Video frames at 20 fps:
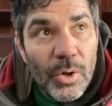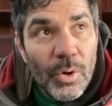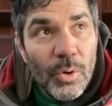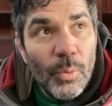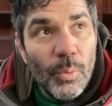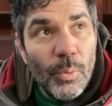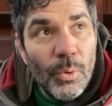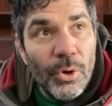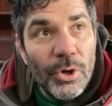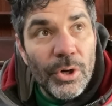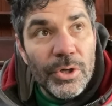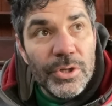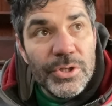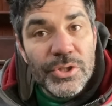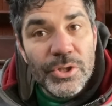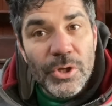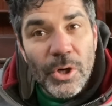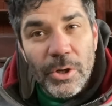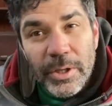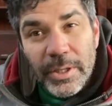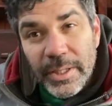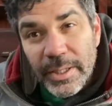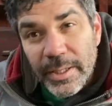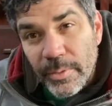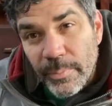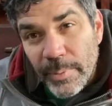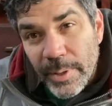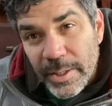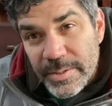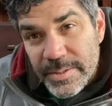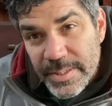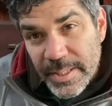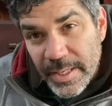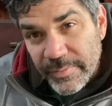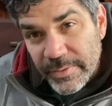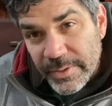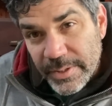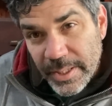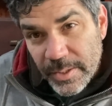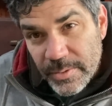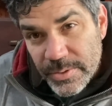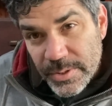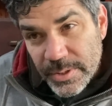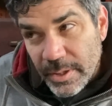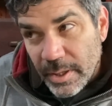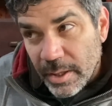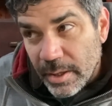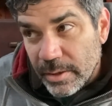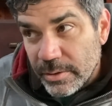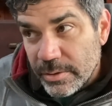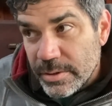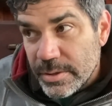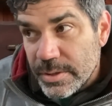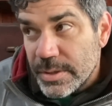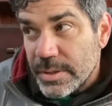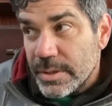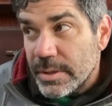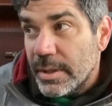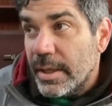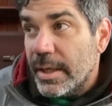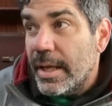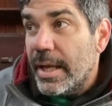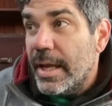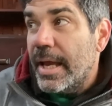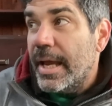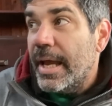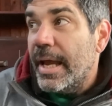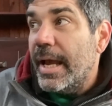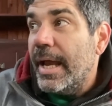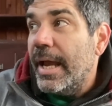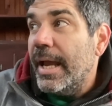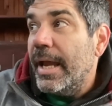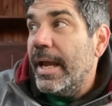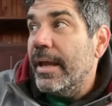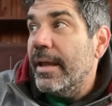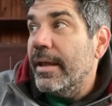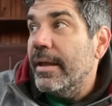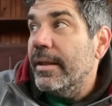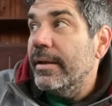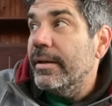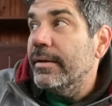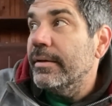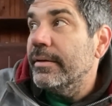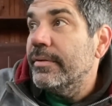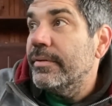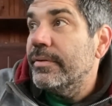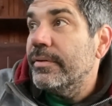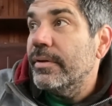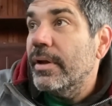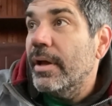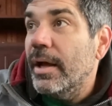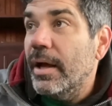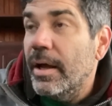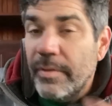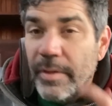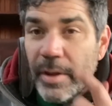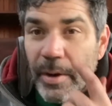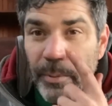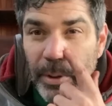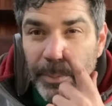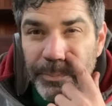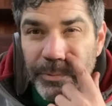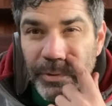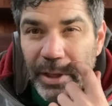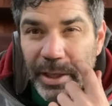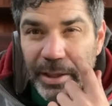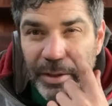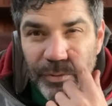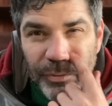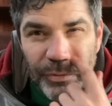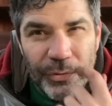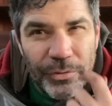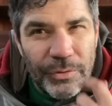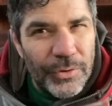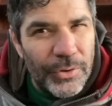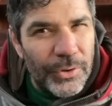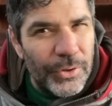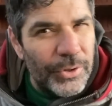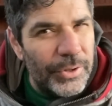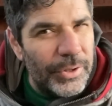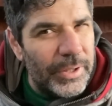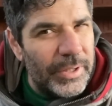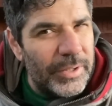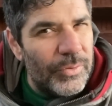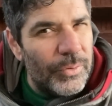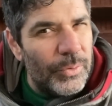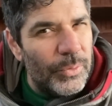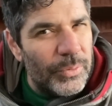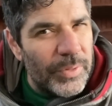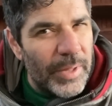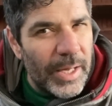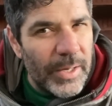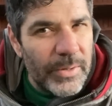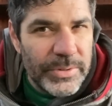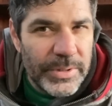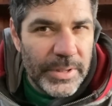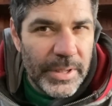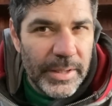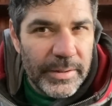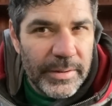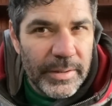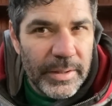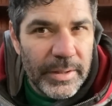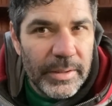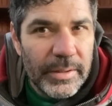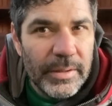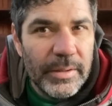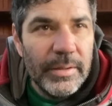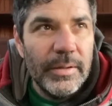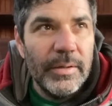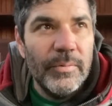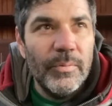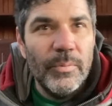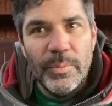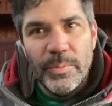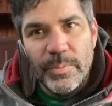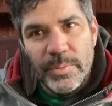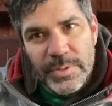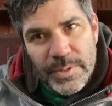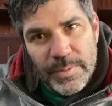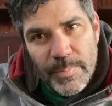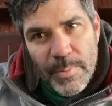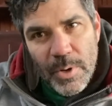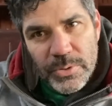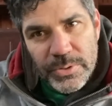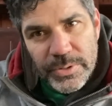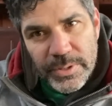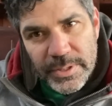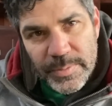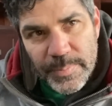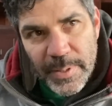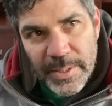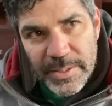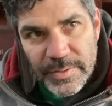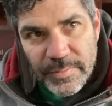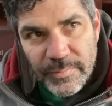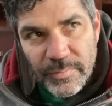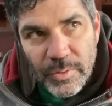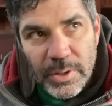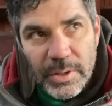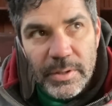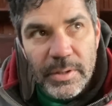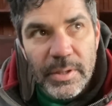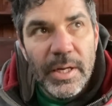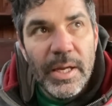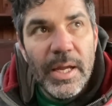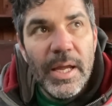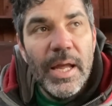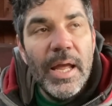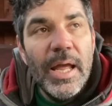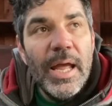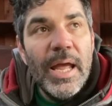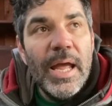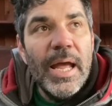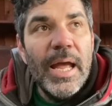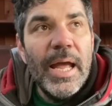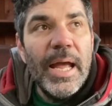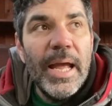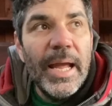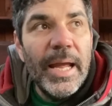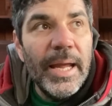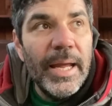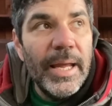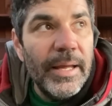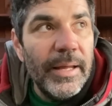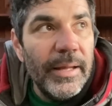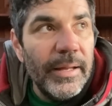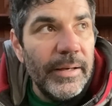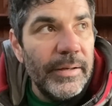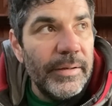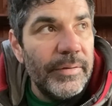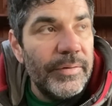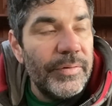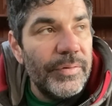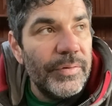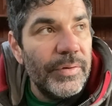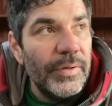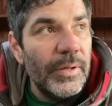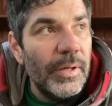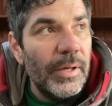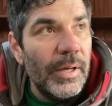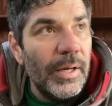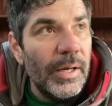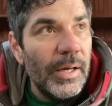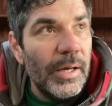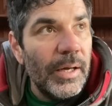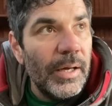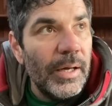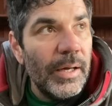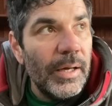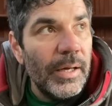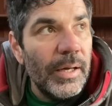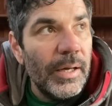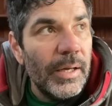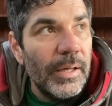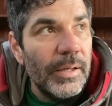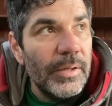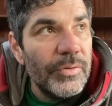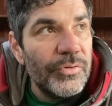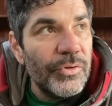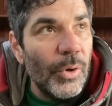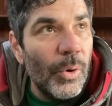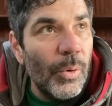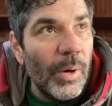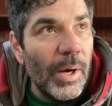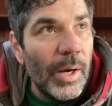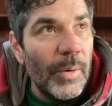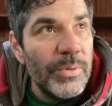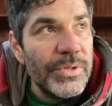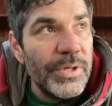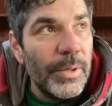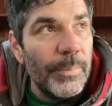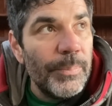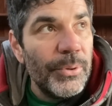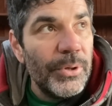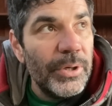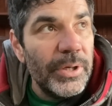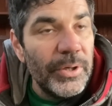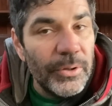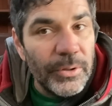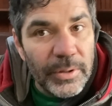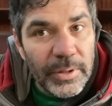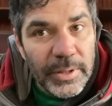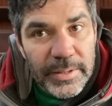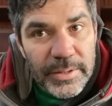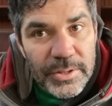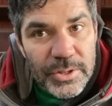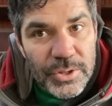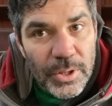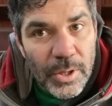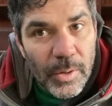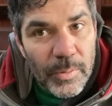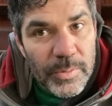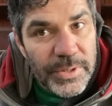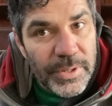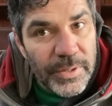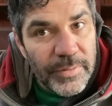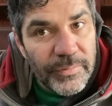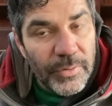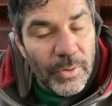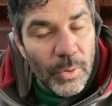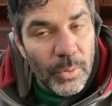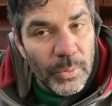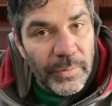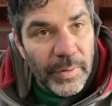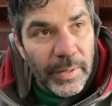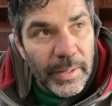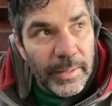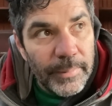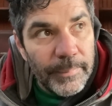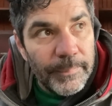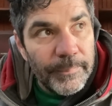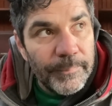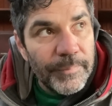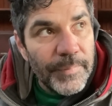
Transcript: were starting at around $7,000 and uh, they were up to like 32,000, I think, was the most expensive one. And uh, so I was there pretty early in the show. I was there for the whole time.